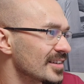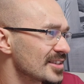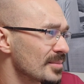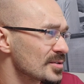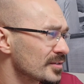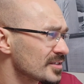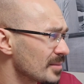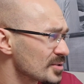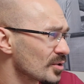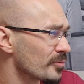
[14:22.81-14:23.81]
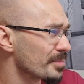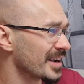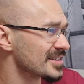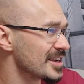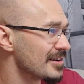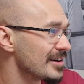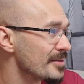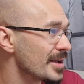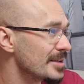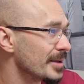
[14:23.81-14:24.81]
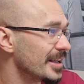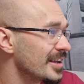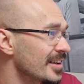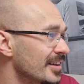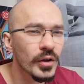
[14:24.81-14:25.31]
Some, some sort of bacteria, maybe?